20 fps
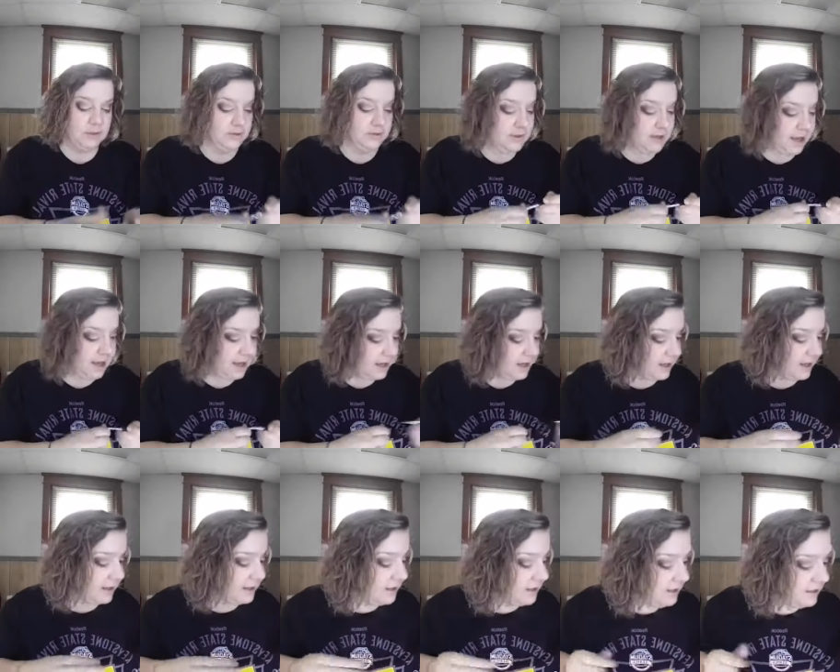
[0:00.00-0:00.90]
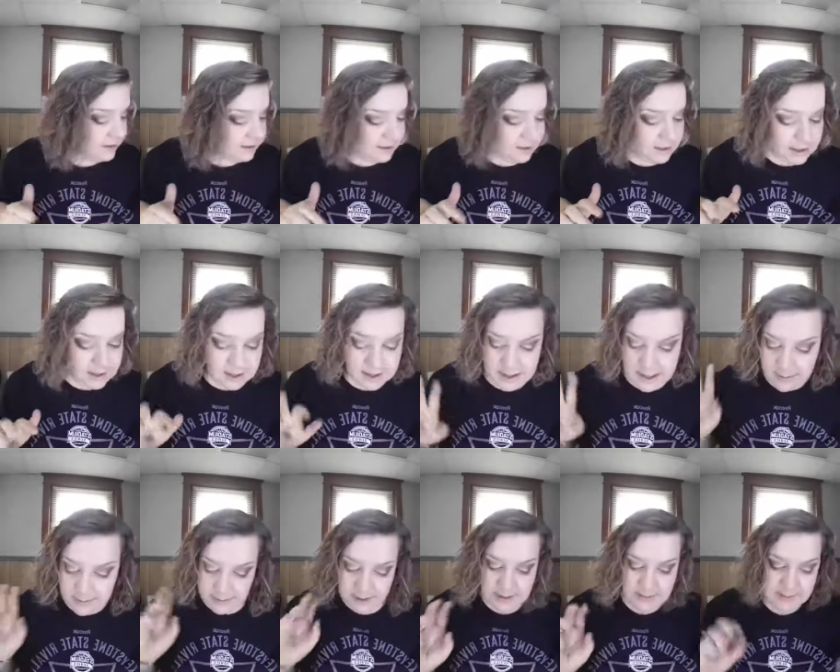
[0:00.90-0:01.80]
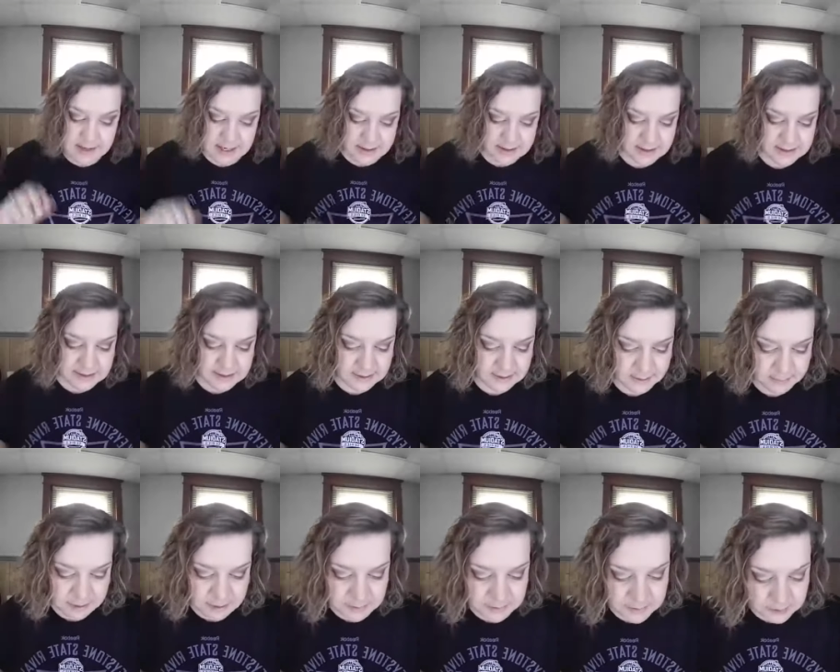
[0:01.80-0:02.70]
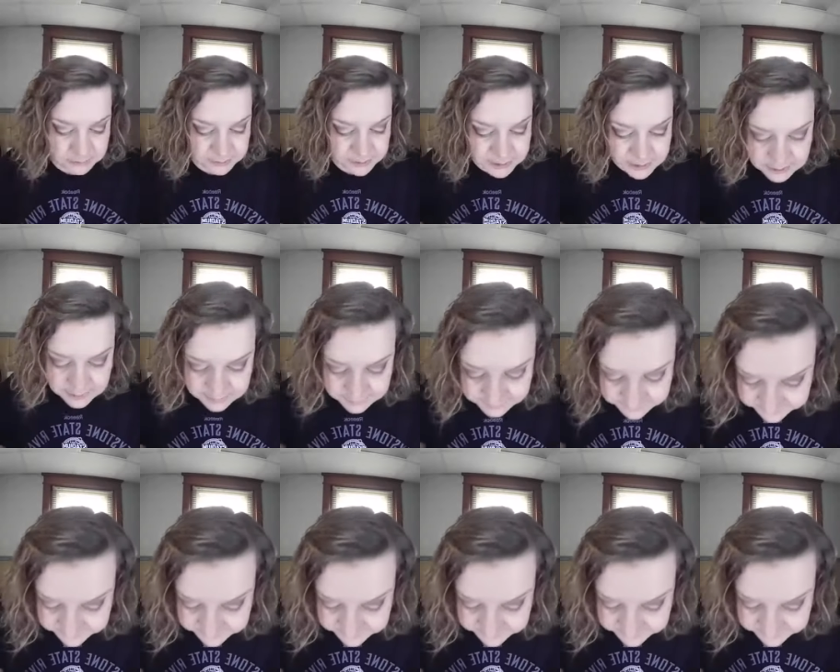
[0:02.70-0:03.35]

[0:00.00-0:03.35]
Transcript: Okay. Now we're going to make this a little bit bolder.